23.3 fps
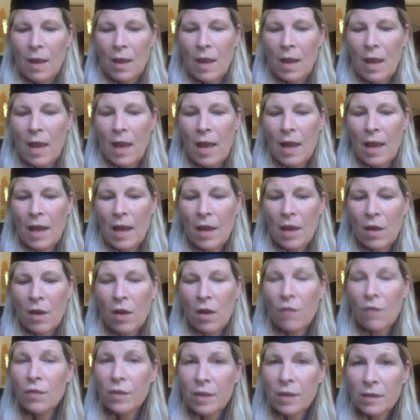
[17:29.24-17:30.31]
And I
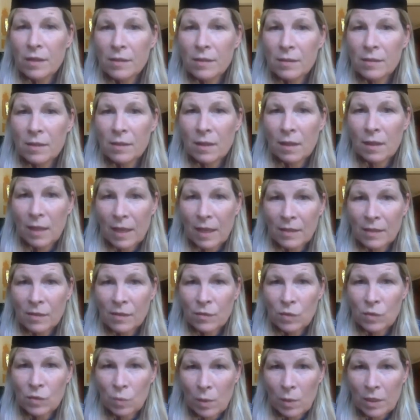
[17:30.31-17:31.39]
offer this to the class of
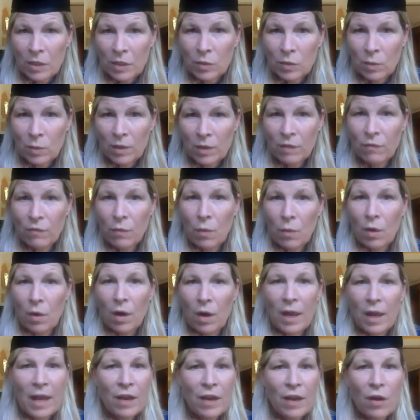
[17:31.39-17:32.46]
2024
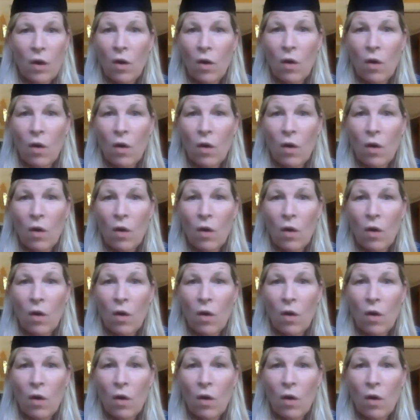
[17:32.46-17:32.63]
and